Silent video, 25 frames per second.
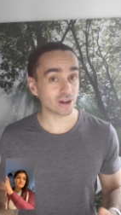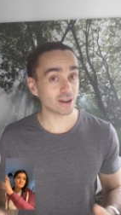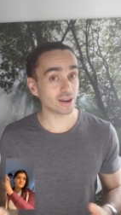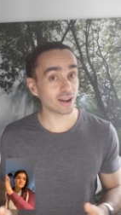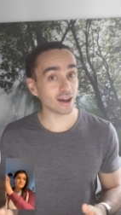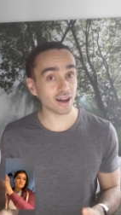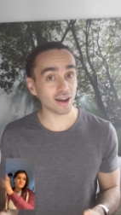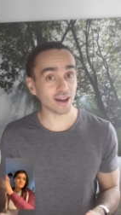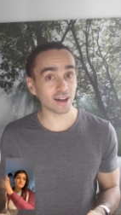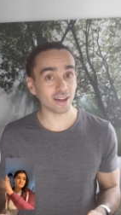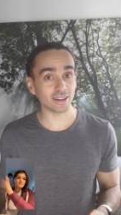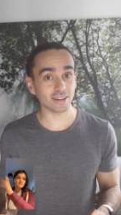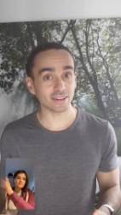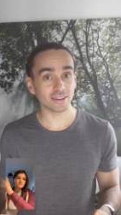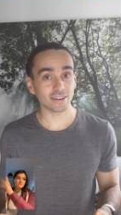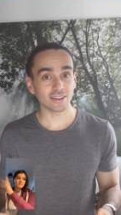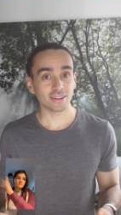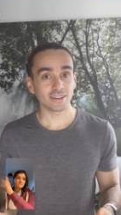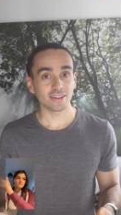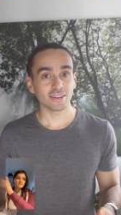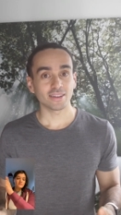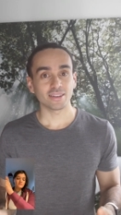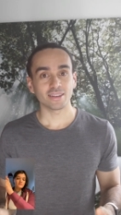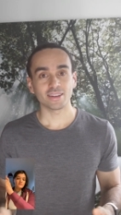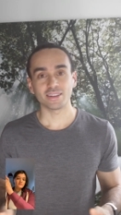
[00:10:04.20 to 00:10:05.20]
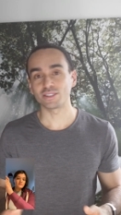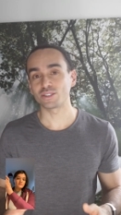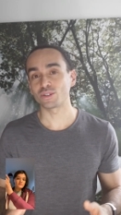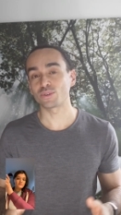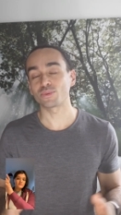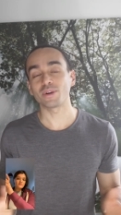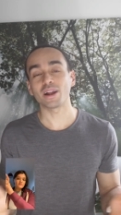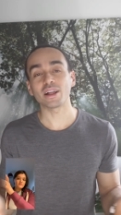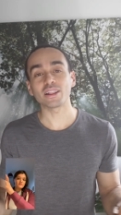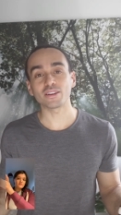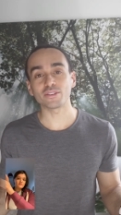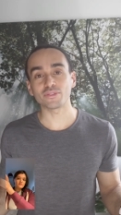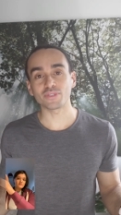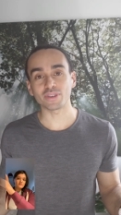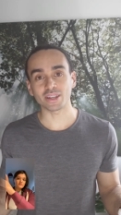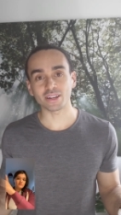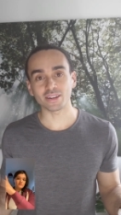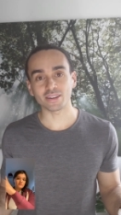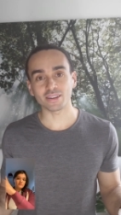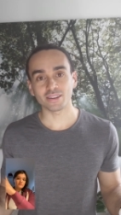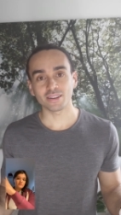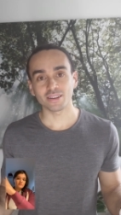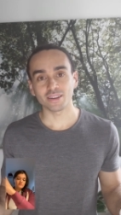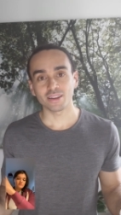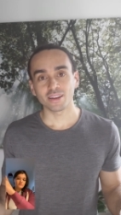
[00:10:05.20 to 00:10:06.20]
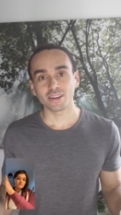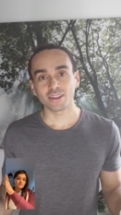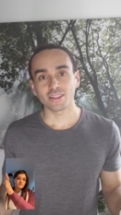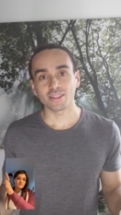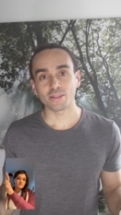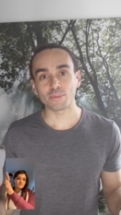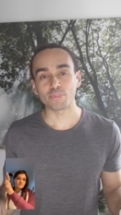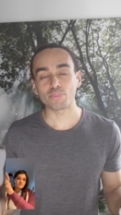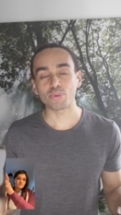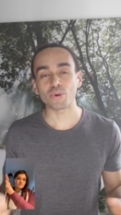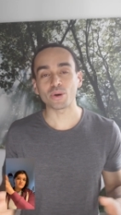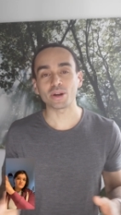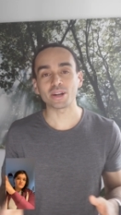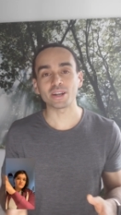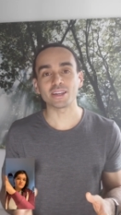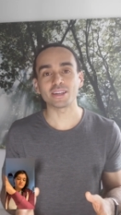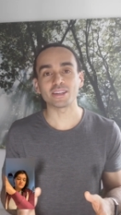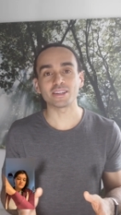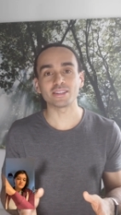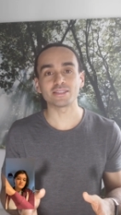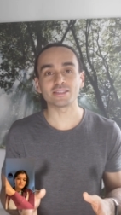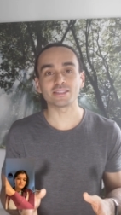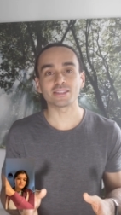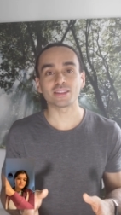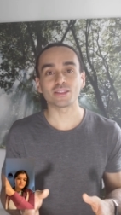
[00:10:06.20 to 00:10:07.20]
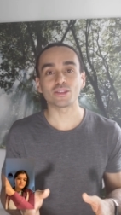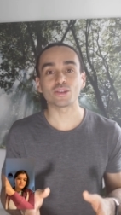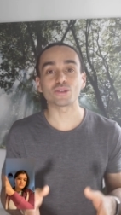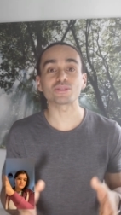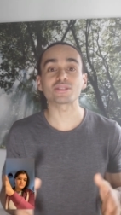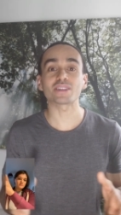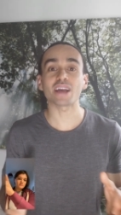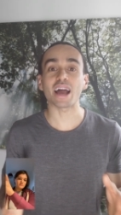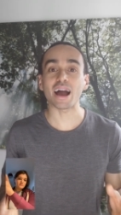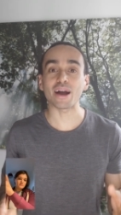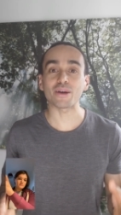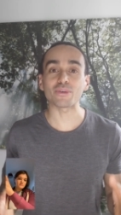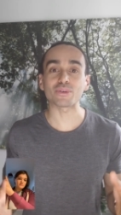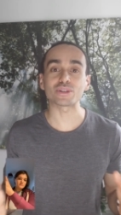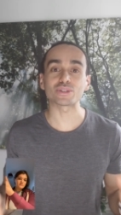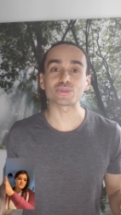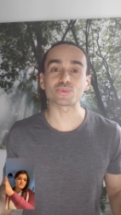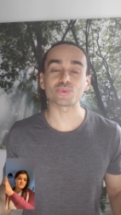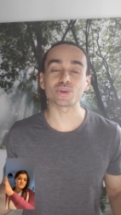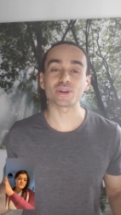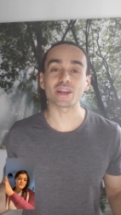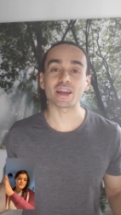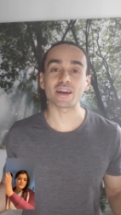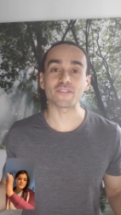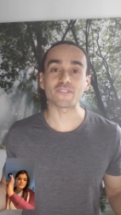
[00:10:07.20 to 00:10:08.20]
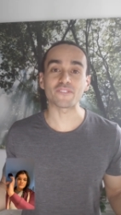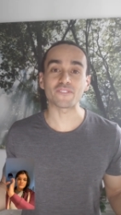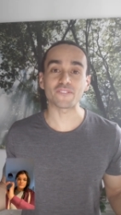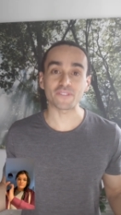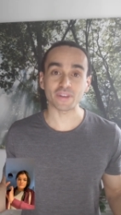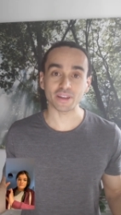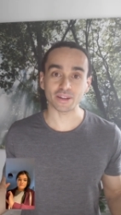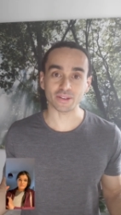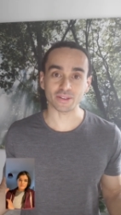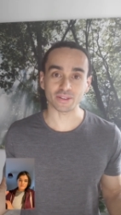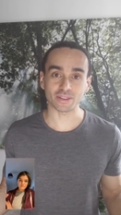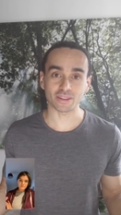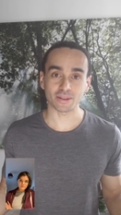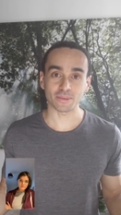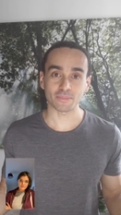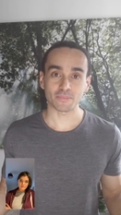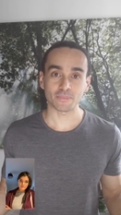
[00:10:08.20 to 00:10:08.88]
not is irrelevant. The point is, those hours will get filled.